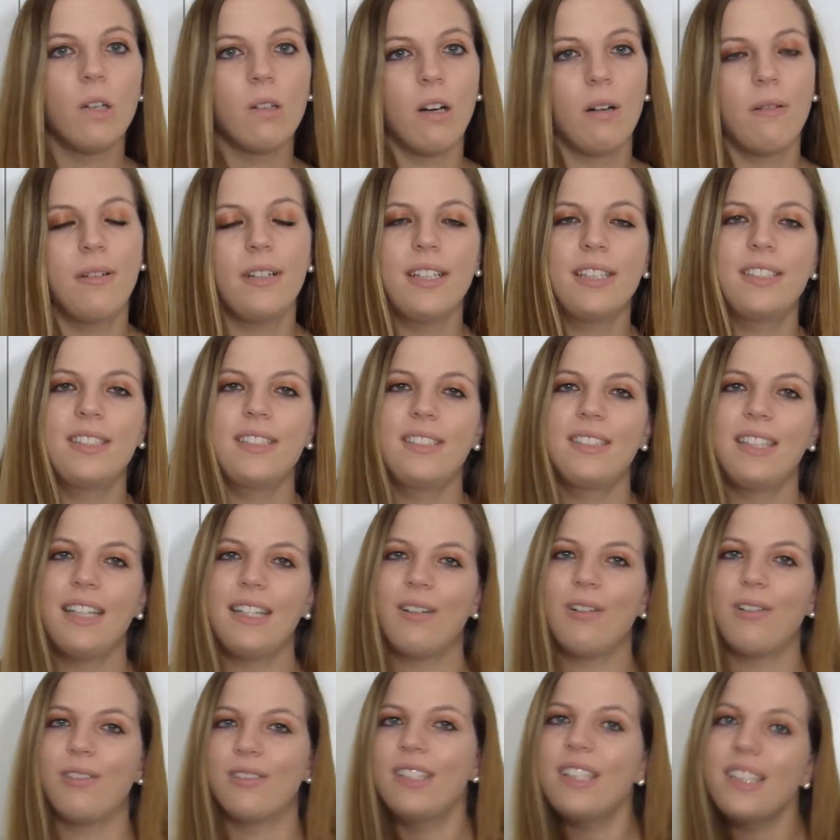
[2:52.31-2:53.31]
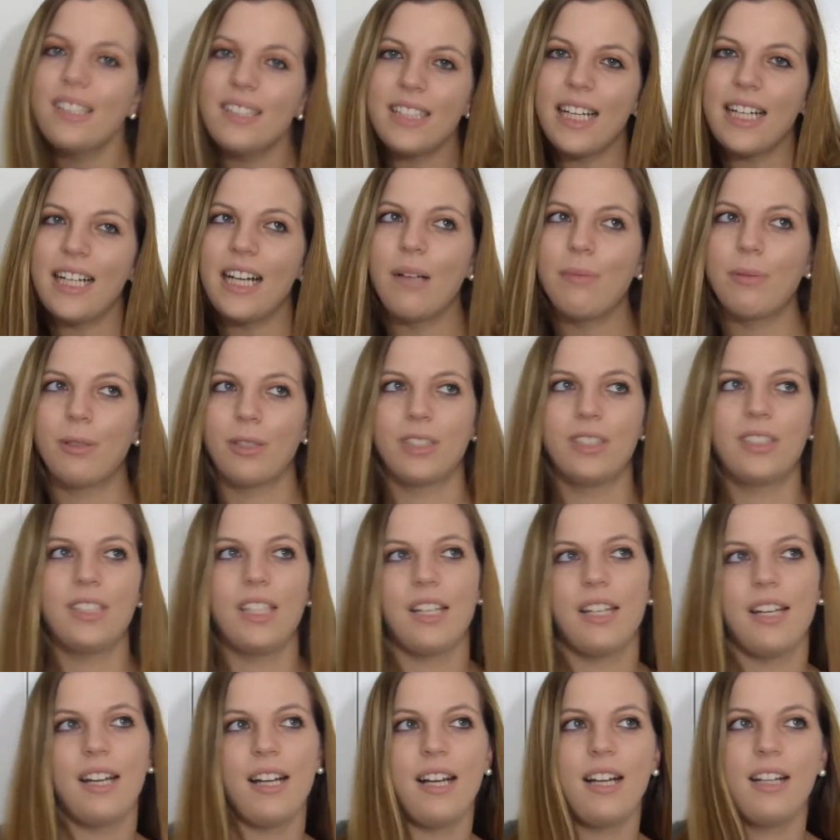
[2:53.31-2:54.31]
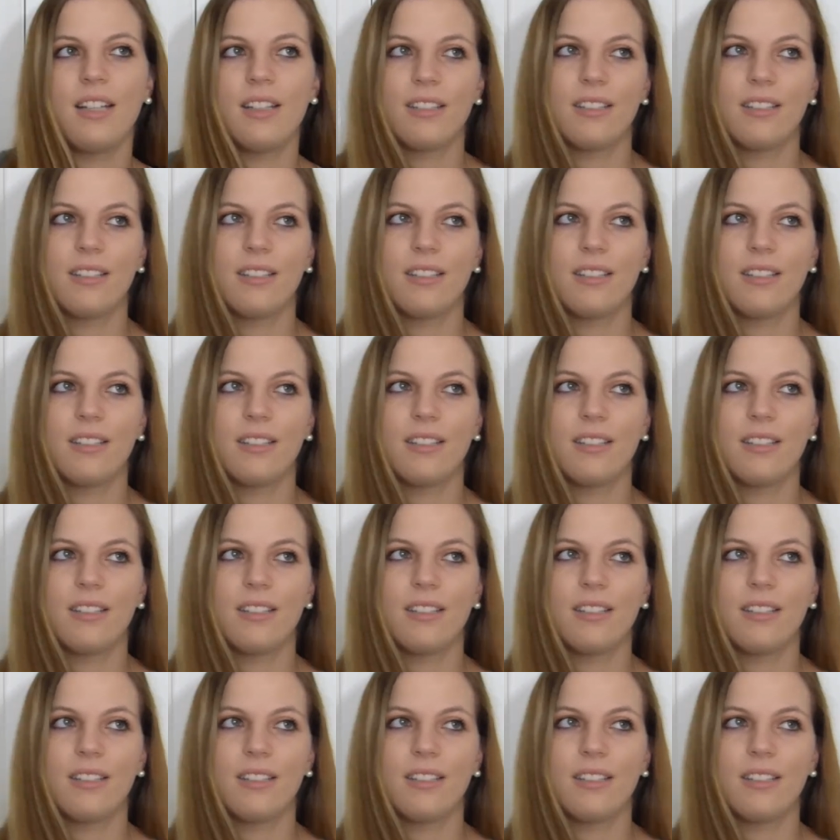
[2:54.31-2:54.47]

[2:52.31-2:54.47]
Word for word: When we like hold this sign up, you're sitting,